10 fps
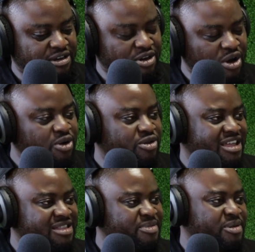know
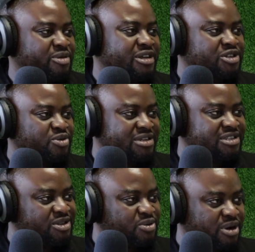that the people that you
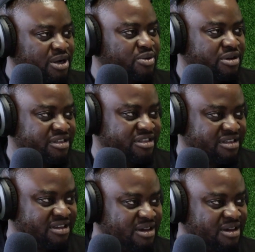wanted to work with